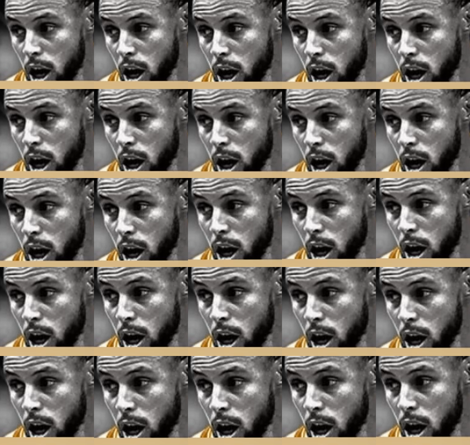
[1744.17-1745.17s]

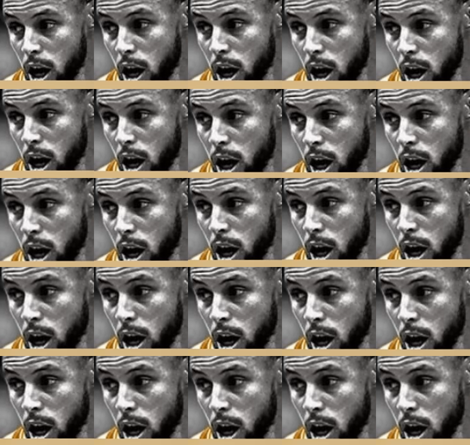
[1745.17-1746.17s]

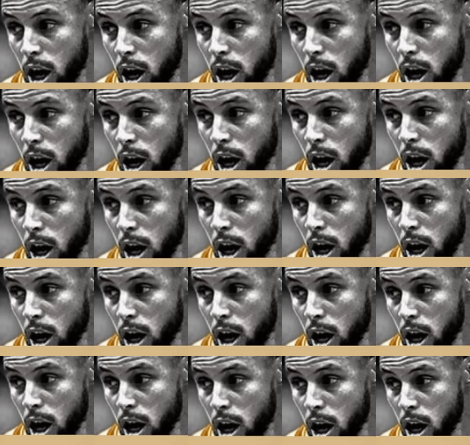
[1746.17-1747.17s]

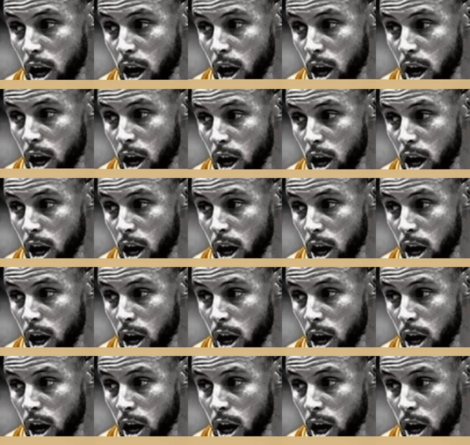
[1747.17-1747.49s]
[no speech]